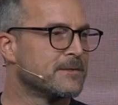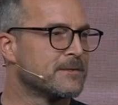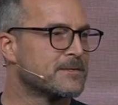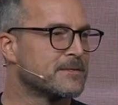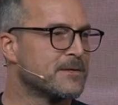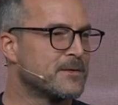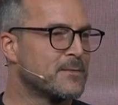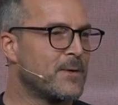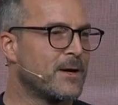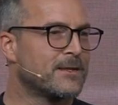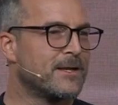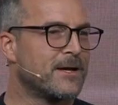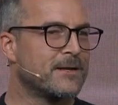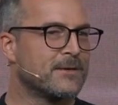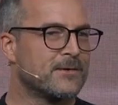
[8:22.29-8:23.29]
think about
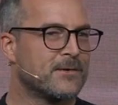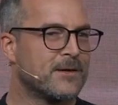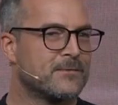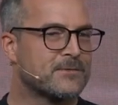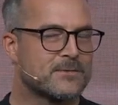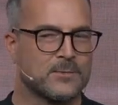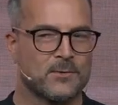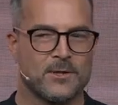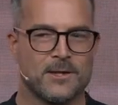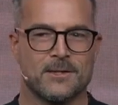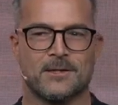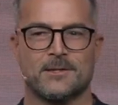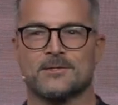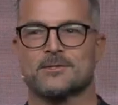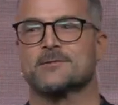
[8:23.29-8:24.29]
that and go have some great
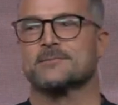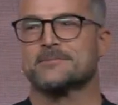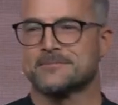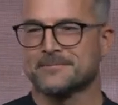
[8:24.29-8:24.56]
lunch.